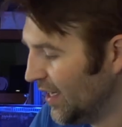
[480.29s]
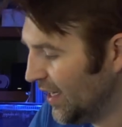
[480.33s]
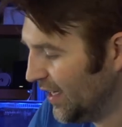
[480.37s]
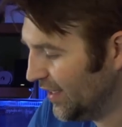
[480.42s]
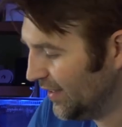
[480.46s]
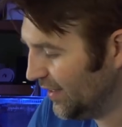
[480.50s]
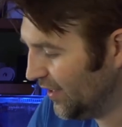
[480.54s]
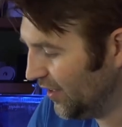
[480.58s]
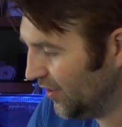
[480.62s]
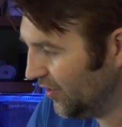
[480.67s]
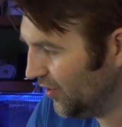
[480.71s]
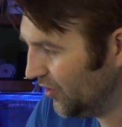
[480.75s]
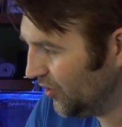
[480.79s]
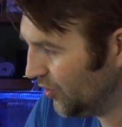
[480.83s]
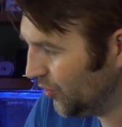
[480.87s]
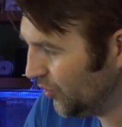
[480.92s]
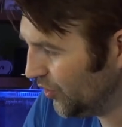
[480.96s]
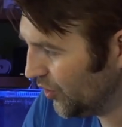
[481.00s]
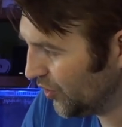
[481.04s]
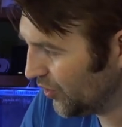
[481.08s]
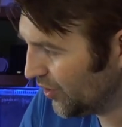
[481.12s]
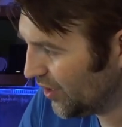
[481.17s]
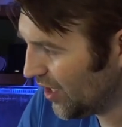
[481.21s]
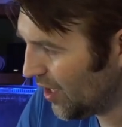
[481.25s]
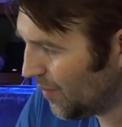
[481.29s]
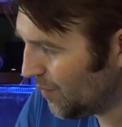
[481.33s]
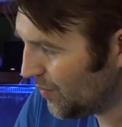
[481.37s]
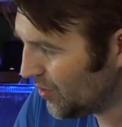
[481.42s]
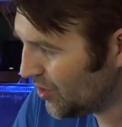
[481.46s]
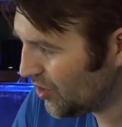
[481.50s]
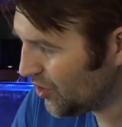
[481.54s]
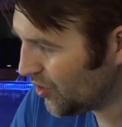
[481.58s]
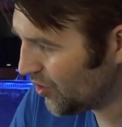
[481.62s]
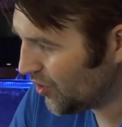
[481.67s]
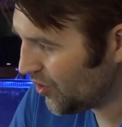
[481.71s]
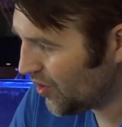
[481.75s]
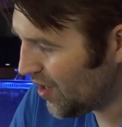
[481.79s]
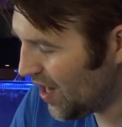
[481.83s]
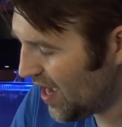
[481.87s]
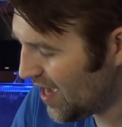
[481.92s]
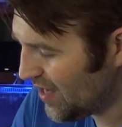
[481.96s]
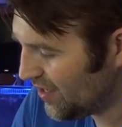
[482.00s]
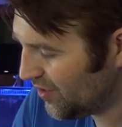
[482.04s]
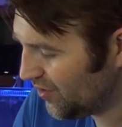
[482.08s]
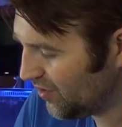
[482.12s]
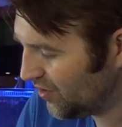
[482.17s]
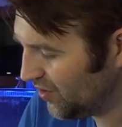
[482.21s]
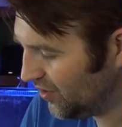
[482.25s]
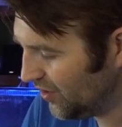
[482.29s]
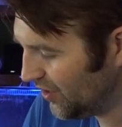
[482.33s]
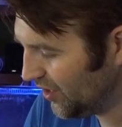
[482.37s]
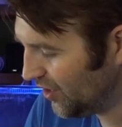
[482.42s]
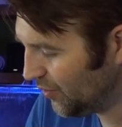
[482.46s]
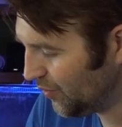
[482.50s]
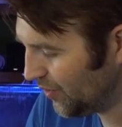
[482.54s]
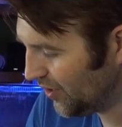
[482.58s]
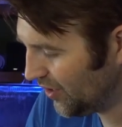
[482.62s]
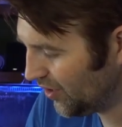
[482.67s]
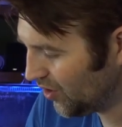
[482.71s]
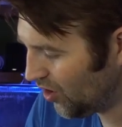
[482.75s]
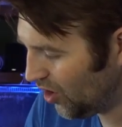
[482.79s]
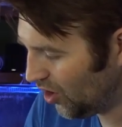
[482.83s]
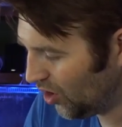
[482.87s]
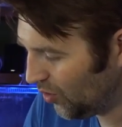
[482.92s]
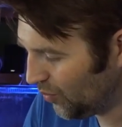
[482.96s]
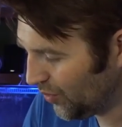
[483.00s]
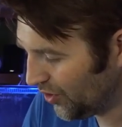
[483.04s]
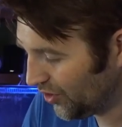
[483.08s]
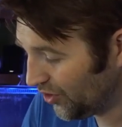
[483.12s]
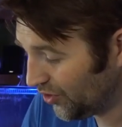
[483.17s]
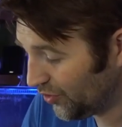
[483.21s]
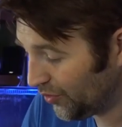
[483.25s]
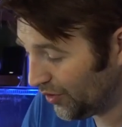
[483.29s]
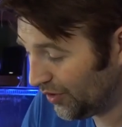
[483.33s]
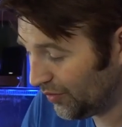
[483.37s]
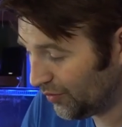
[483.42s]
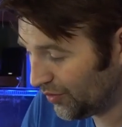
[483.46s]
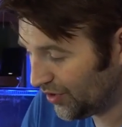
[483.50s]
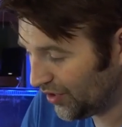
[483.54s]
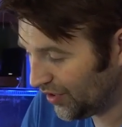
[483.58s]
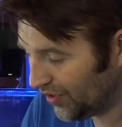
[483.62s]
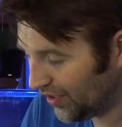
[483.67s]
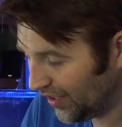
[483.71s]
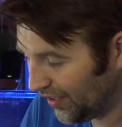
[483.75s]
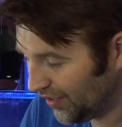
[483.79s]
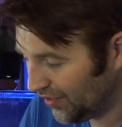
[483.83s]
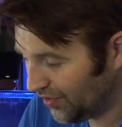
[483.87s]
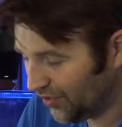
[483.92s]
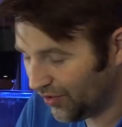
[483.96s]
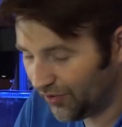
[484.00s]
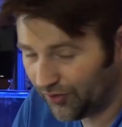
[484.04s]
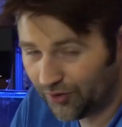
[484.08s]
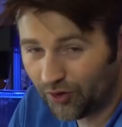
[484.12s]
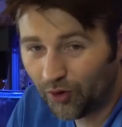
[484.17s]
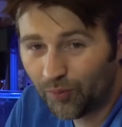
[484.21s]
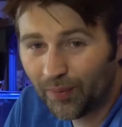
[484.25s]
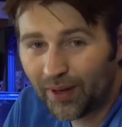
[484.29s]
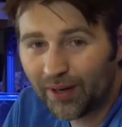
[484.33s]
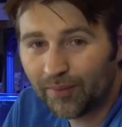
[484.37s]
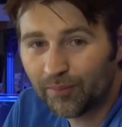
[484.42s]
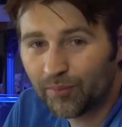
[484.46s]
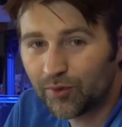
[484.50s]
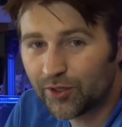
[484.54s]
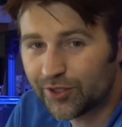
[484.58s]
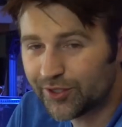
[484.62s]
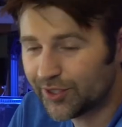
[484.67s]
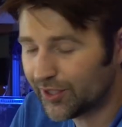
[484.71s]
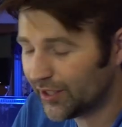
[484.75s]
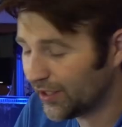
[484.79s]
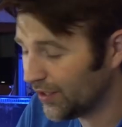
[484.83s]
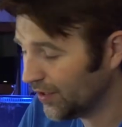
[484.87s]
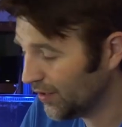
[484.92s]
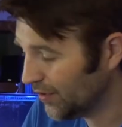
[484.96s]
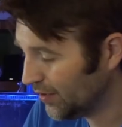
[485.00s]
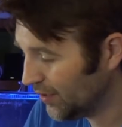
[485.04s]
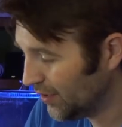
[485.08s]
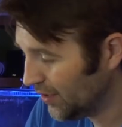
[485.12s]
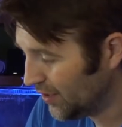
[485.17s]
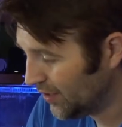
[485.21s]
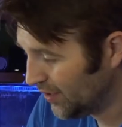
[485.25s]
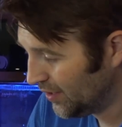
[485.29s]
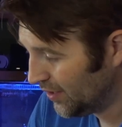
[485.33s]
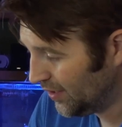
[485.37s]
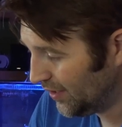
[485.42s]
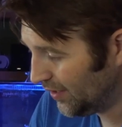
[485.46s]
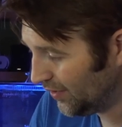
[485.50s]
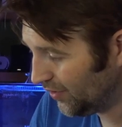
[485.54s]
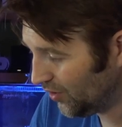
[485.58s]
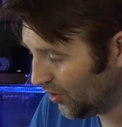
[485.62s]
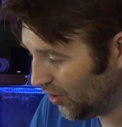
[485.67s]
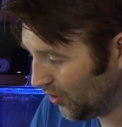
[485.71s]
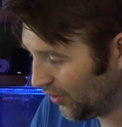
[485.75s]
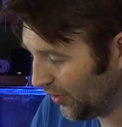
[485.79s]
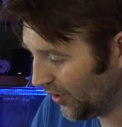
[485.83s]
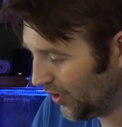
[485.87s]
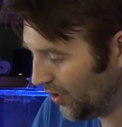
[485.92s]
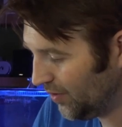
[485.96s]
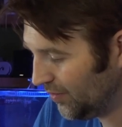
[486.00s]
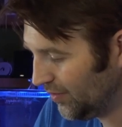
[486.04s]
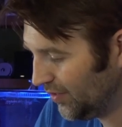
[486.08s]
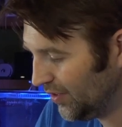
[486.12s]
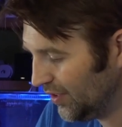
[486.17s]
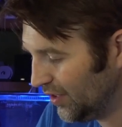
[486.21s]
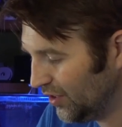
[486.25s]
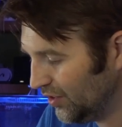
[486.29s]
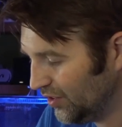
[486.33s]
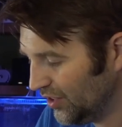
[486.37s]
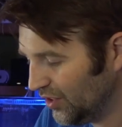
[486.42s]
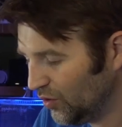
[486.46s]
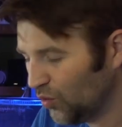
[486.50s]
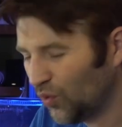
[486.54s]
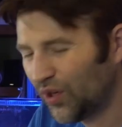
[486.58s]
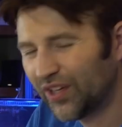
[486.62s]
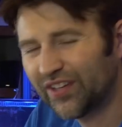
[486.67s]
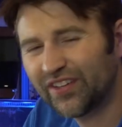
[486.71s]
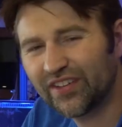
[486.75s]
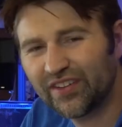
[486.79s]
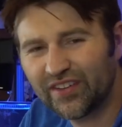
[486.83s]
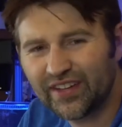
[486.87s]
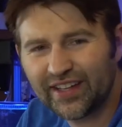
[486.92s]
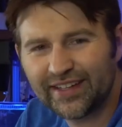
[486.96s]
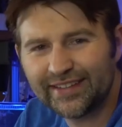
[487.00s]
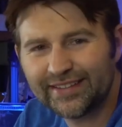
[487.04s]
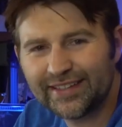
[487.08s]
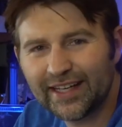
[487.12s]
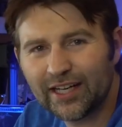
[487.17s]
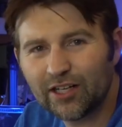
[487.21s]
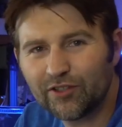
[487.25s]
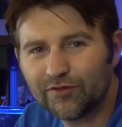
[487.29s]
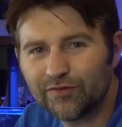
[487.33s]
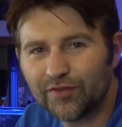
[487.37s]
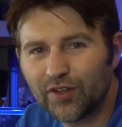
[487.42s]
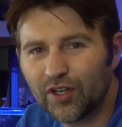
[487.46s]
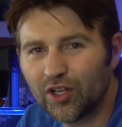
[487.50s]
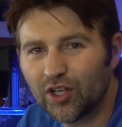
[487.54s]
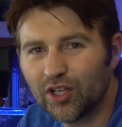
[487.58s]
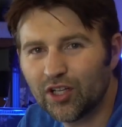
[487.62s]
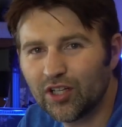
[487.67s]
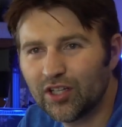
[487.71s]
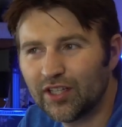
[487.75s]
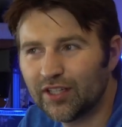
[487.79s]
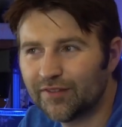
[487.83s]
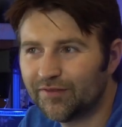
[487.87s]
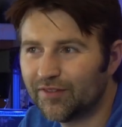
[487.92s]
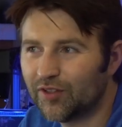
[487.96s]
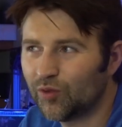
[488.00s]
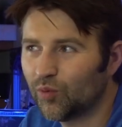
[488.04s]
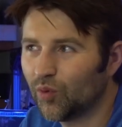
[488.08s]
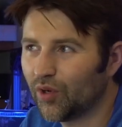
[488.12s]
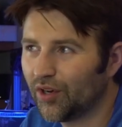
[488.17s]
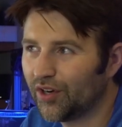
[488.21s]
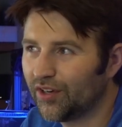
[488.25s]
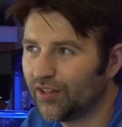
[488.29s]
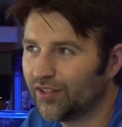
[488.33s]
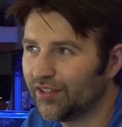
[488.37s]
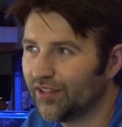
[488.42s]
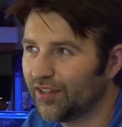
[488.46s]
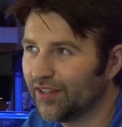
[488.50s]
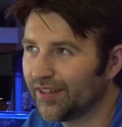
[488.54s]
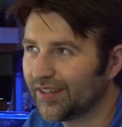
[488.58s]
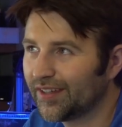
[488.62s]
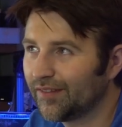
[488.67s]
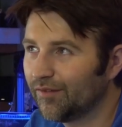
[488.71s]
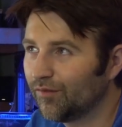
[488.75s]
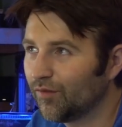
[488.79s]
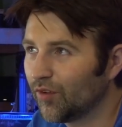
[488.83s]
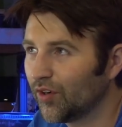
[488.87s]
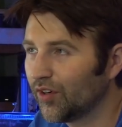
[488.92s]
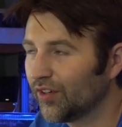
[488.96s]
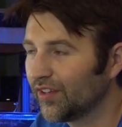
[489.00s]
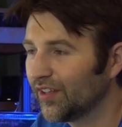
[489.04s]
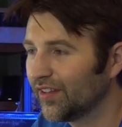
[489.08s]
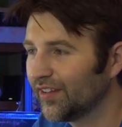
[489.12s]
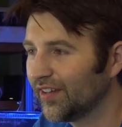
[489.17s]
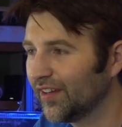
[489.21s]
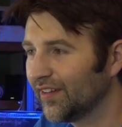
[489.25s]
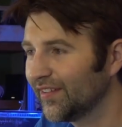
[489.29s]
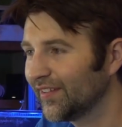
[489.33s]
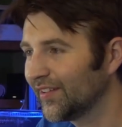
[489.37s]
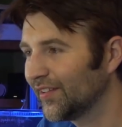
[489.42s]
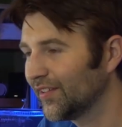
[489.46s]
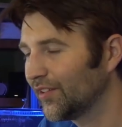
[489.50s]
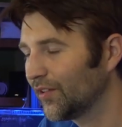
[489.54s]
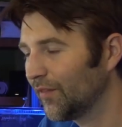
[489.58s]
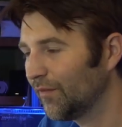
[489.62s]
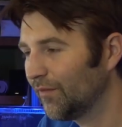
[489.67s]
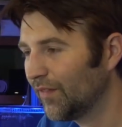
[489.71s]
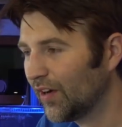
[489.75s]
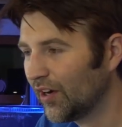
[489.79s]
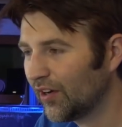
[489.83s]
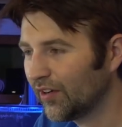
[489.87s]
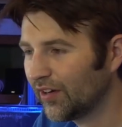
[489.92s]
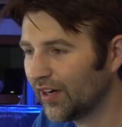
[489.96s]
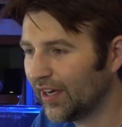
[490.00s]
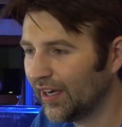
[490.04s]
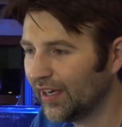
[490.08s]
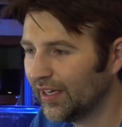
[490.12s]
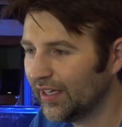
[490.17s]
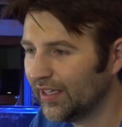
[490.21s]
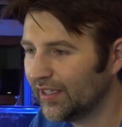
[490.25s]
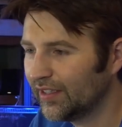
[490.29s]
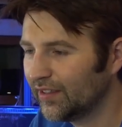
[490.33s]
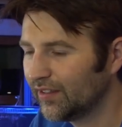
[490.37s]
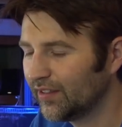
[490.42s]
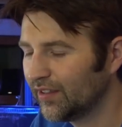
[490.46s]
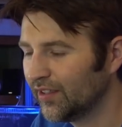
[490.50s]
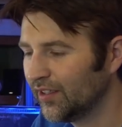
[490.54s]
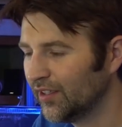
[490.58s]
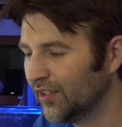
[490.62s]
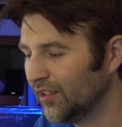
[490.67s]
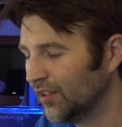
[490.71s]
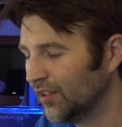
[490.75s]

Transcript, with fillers: it tells you your temperature and your salinity reading all on one screen, which is nice. So there's no button pushing, it's all there. The only one slight downfall, if you wanted to convert to Celsius or Fahrenheit